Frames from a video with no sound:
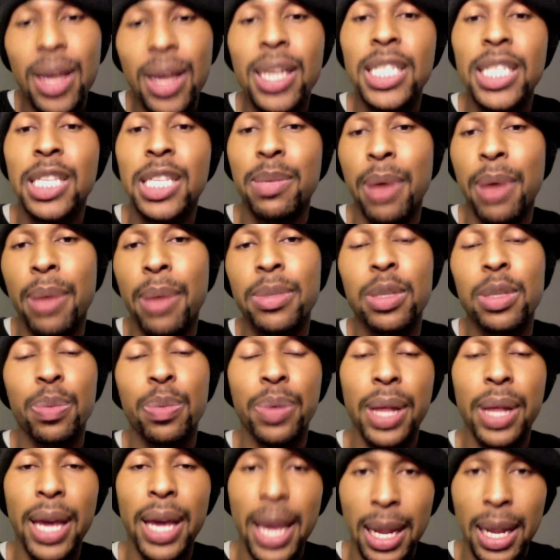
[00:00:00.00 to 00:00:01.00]
to be able to
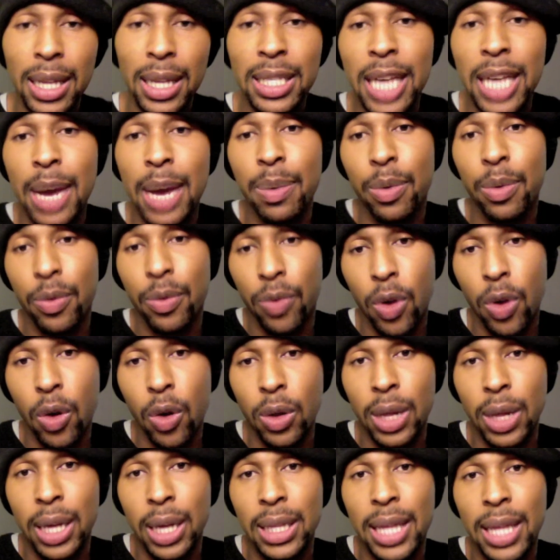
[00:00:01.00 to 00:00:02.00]
play any type of role
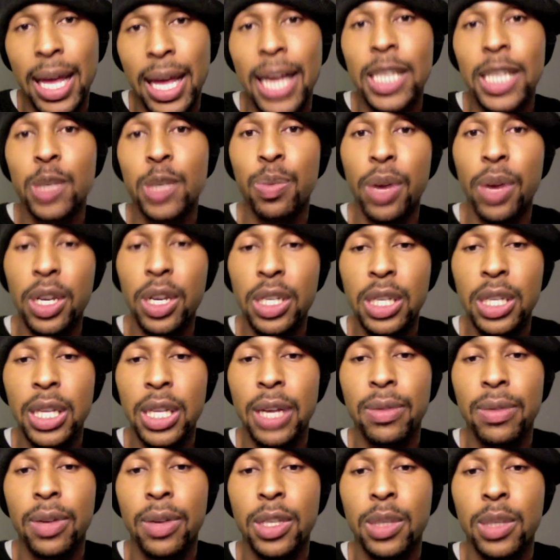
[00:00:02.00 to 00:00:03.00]
like that, especially
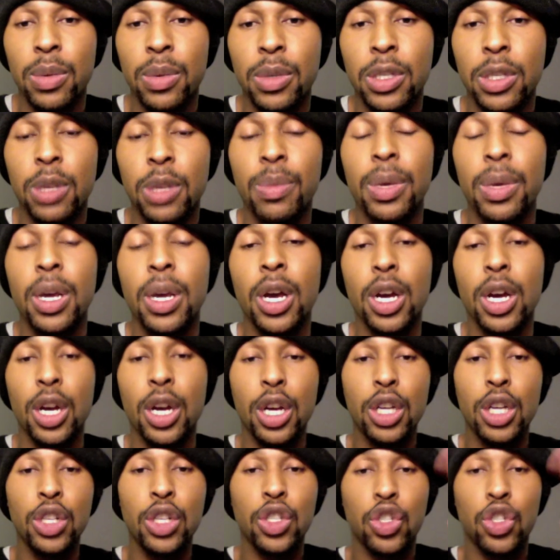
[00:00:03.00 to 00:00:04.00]
if they're supposed to be a
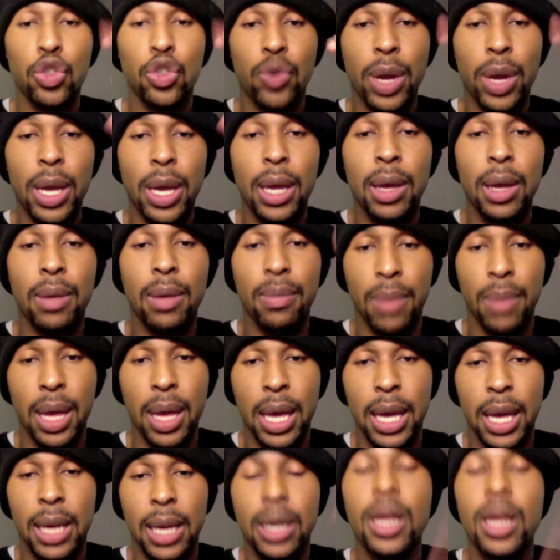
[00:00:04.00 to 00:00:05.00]
straight
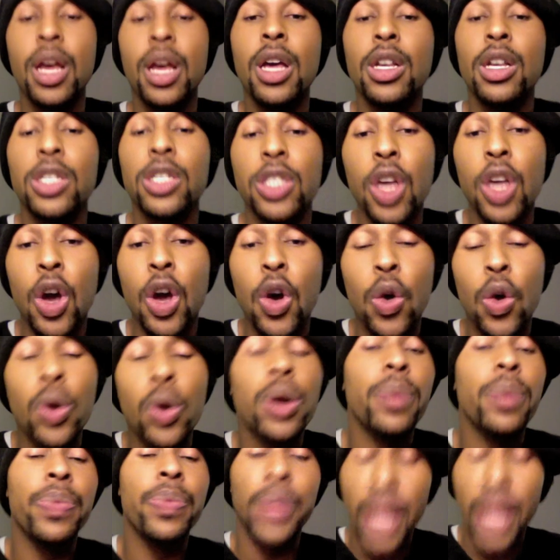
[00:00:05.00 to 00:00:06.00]
man. So,
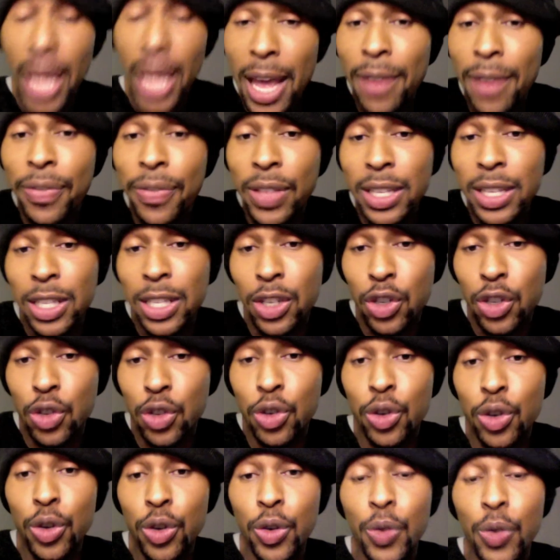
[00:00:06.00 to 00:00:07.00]
if this is
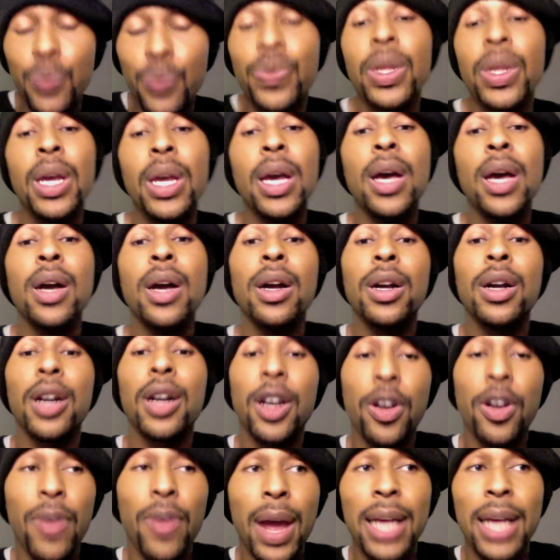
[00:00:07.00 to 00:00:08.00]
true,
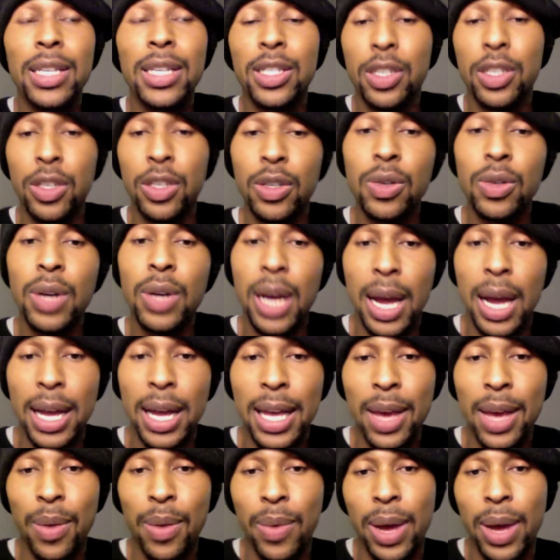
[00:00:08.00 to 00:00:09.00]
congrats to you,
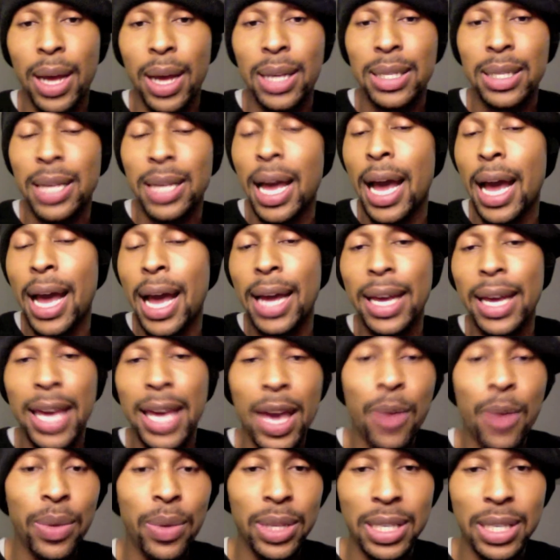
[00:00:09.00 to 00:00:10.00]
Kanye West. I
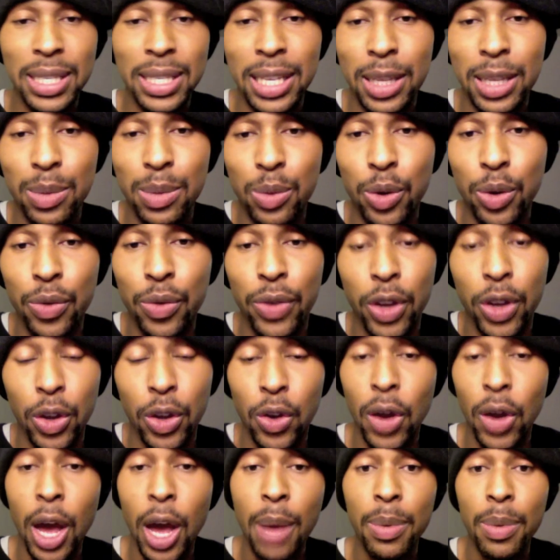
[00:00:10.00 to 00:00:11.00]
can't wait to see the movie.
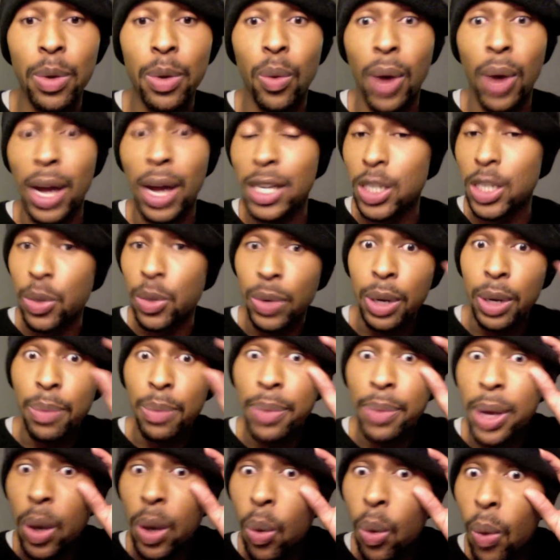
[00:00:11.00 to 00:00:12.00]
I'll be watching with a
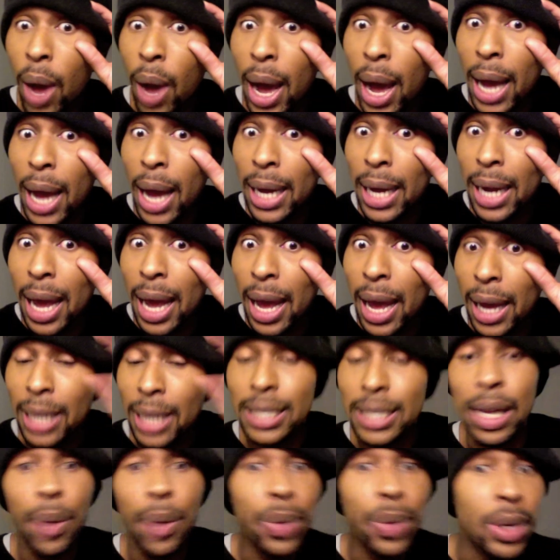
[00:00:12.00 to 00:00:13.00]
big wide eye because
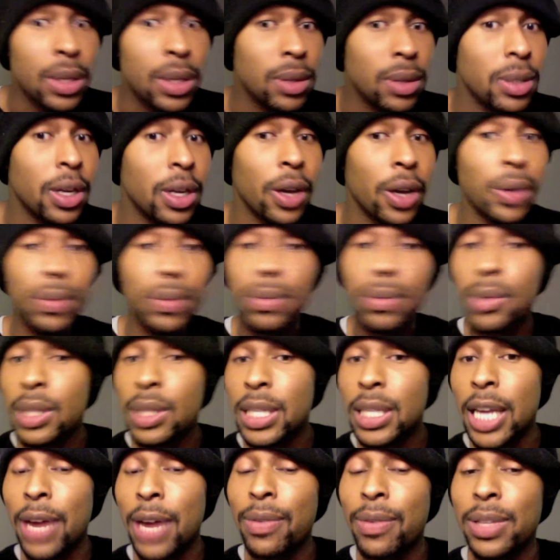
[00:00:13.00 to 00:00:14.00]
I want to,
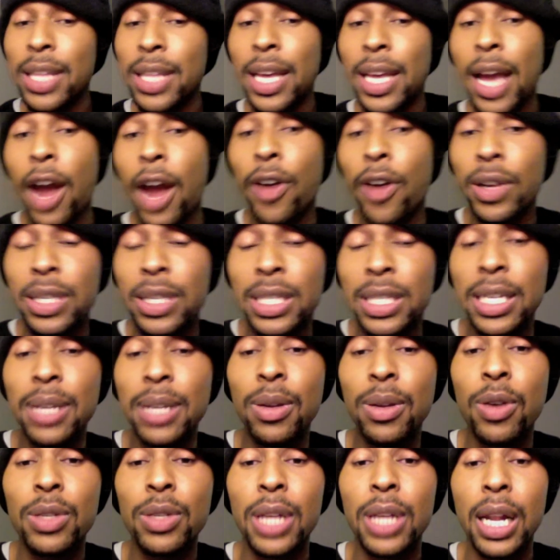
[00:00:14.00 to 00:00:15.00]
see everything. I already seen
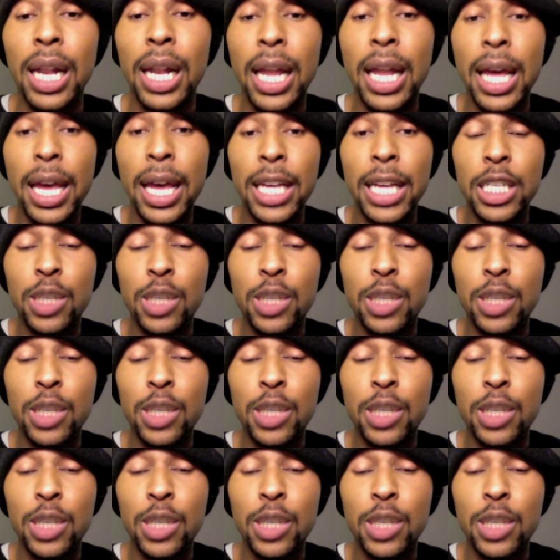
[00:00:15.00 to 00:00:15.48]
those alleged